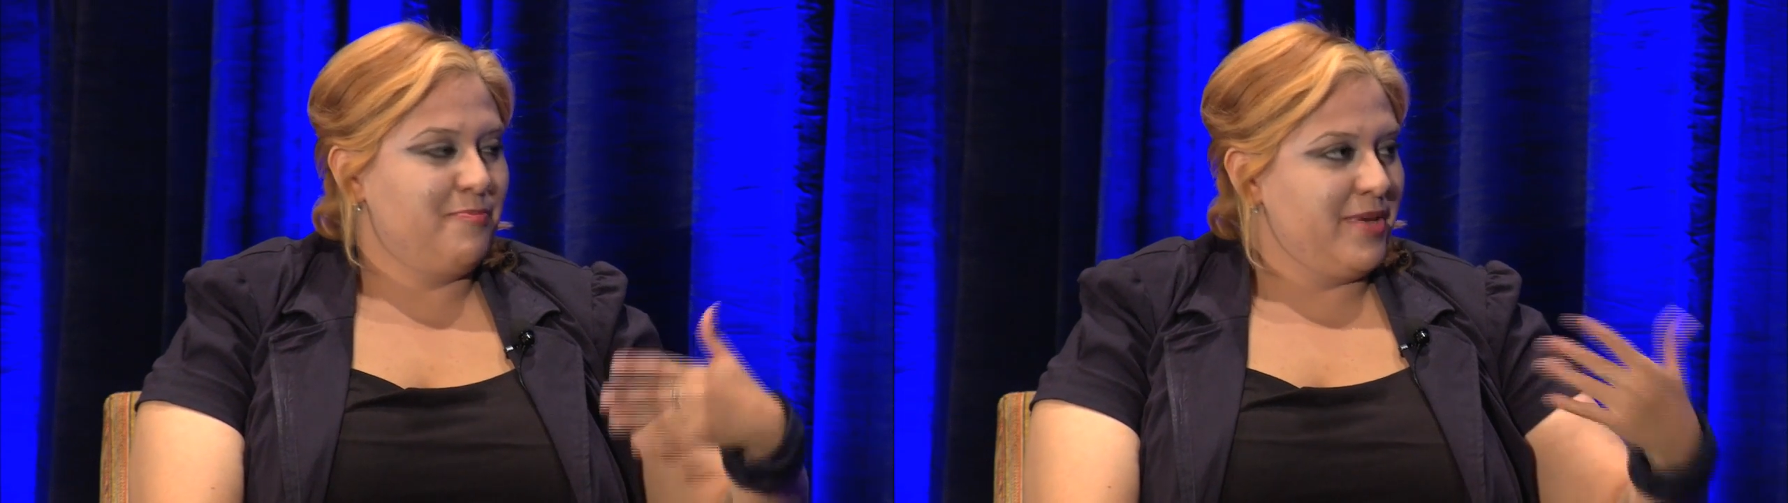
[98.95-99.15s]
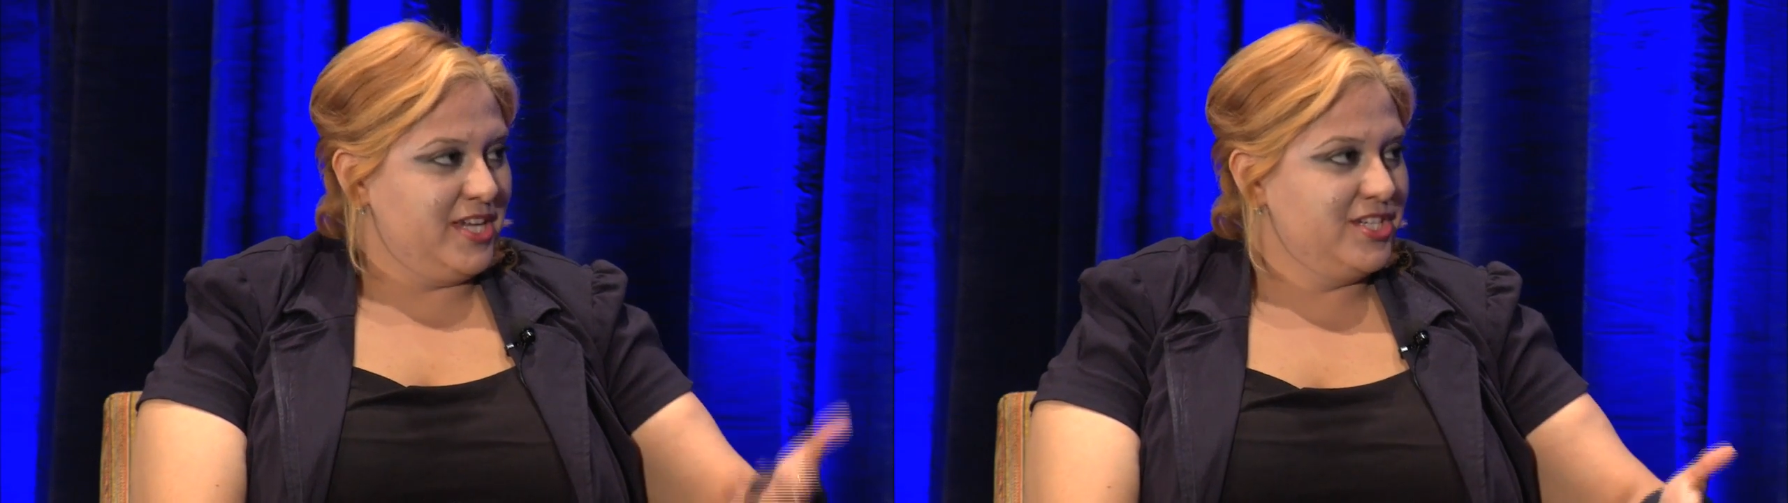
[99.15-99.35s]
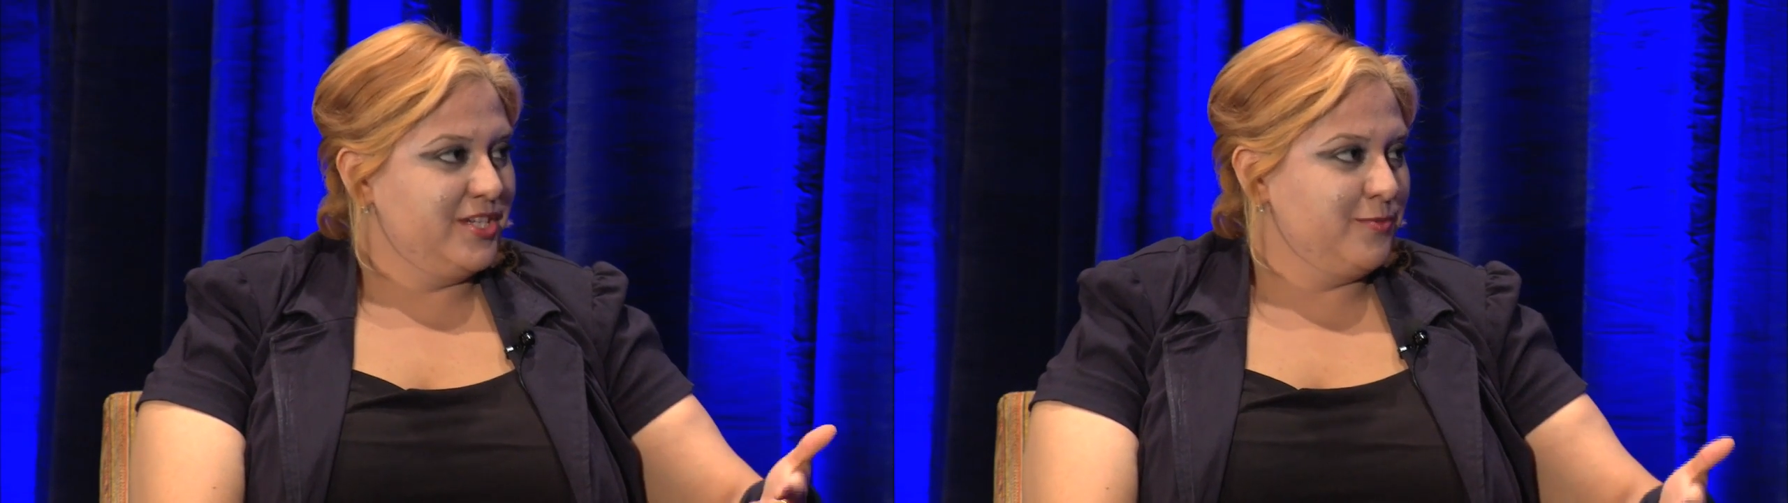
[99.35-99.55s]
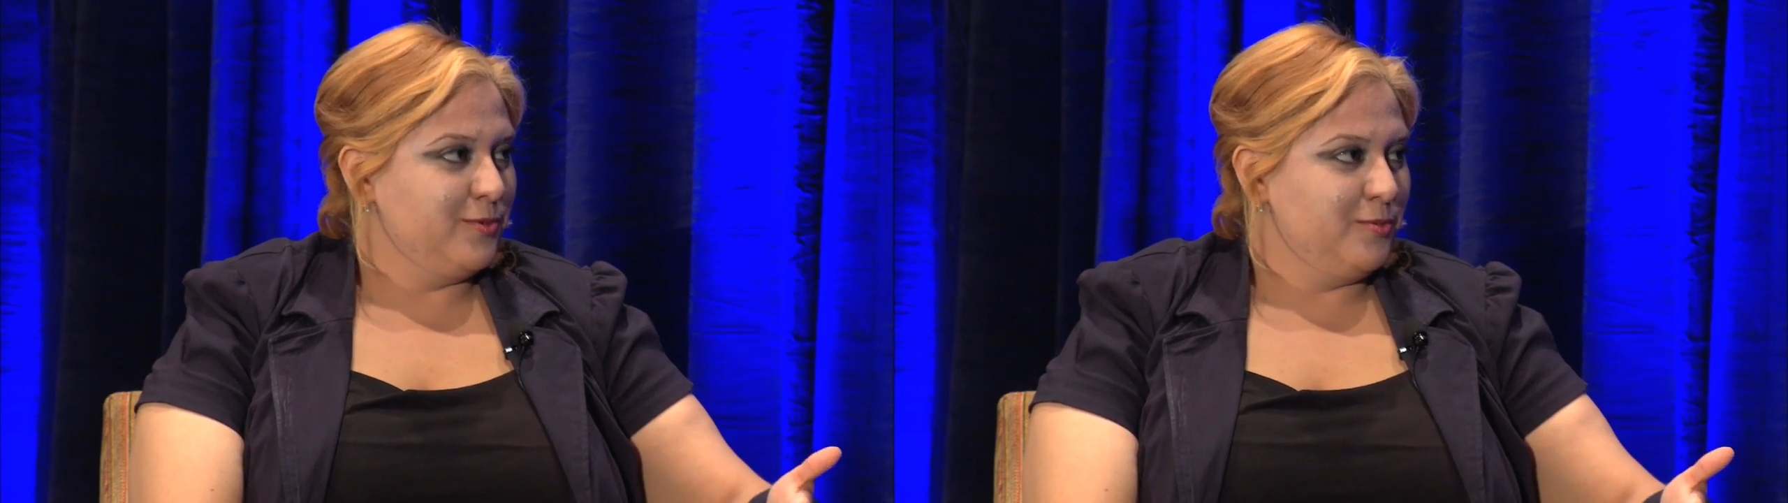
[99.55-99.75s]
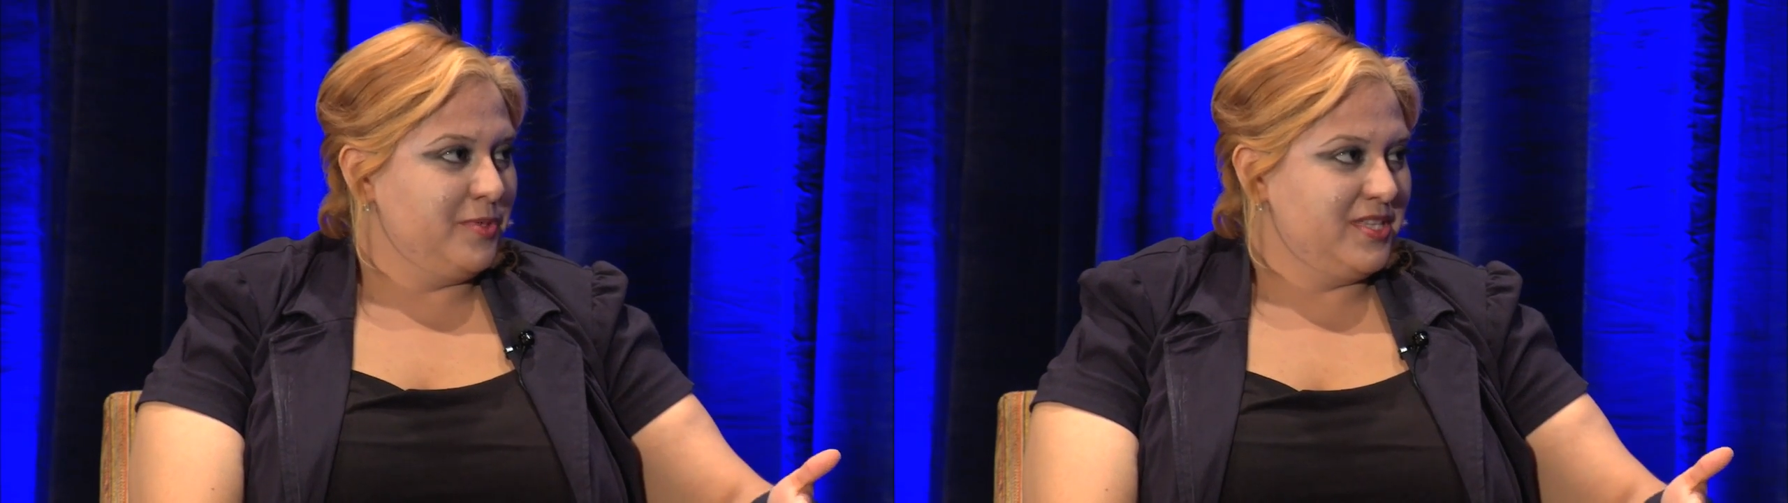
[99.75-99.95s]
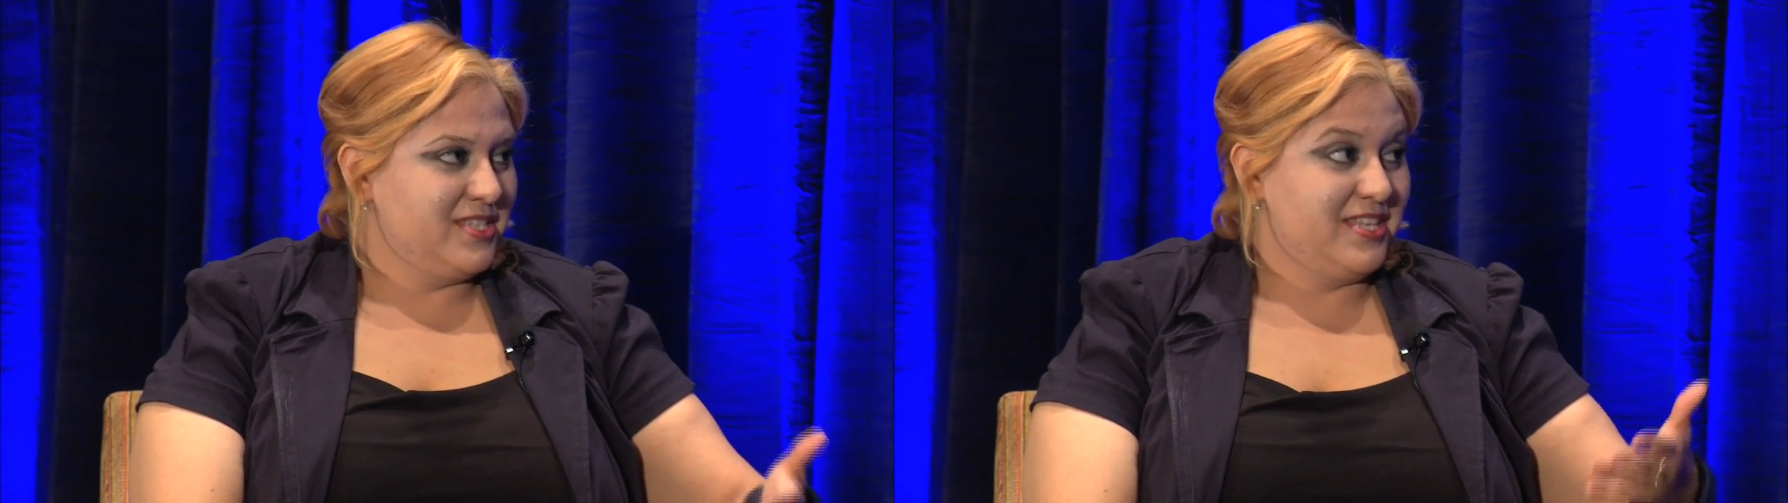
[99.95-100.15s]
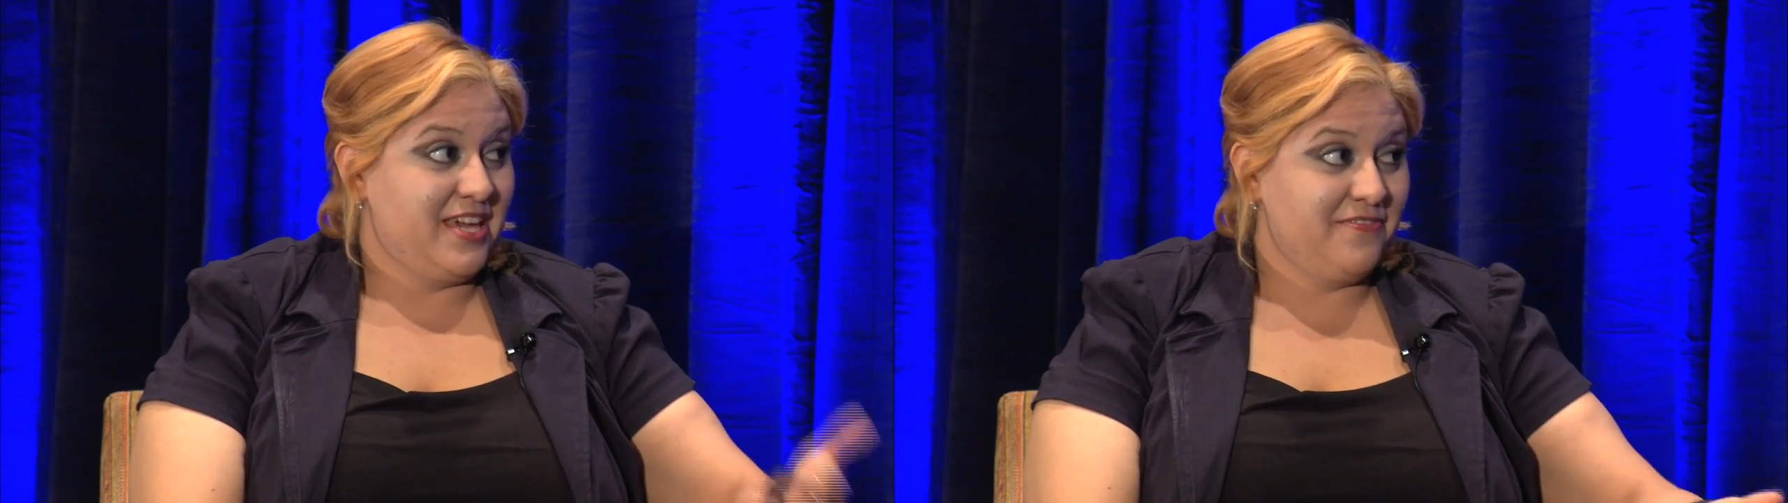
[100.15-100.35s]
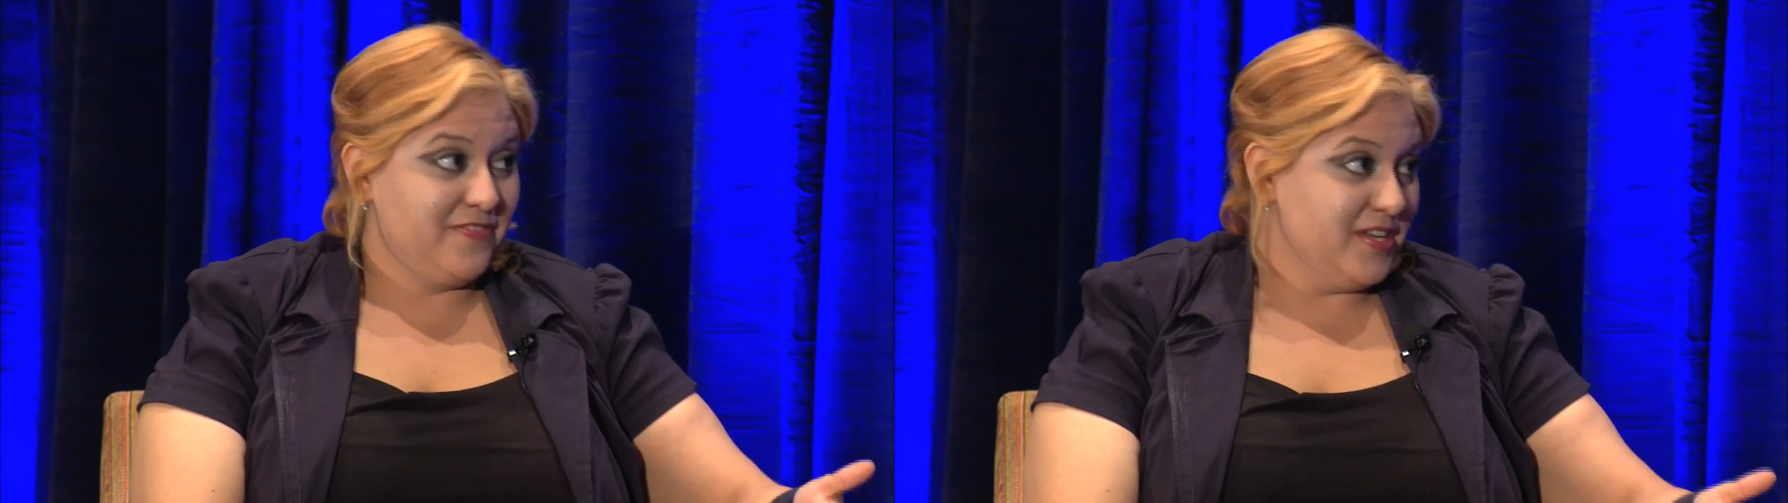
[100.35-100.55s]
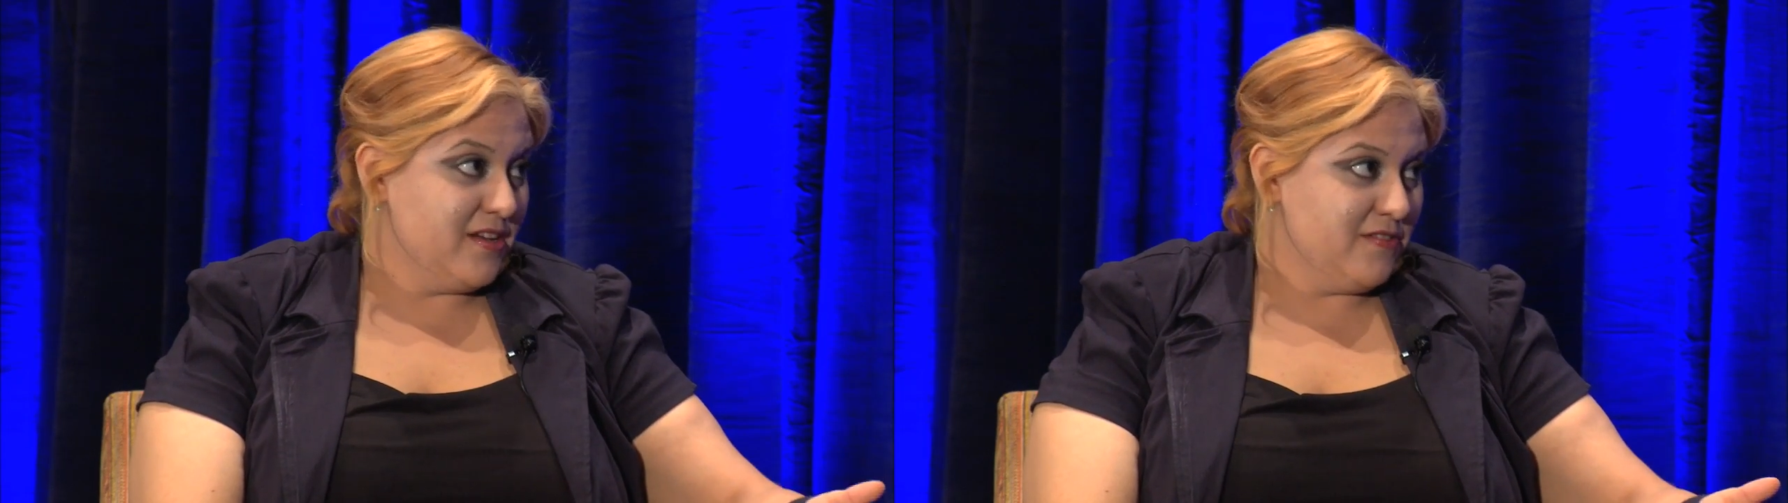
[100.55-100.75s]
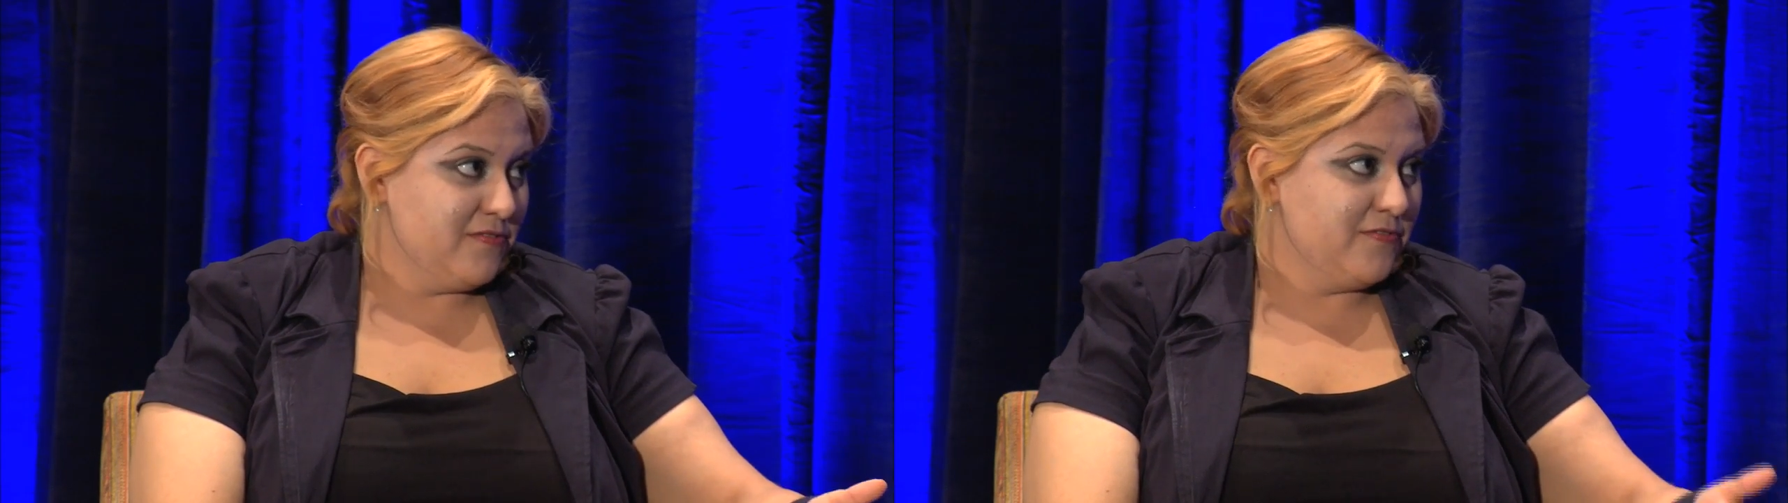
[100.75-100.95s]
patient will be safe
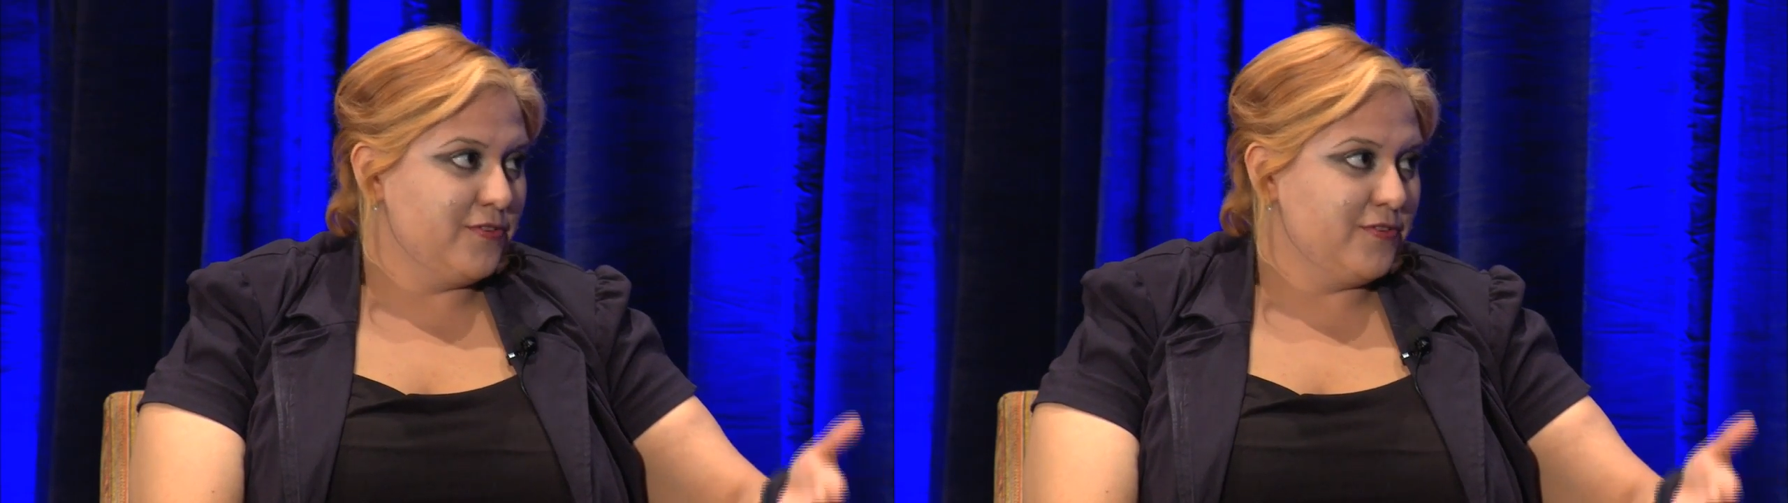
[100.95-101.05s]
enough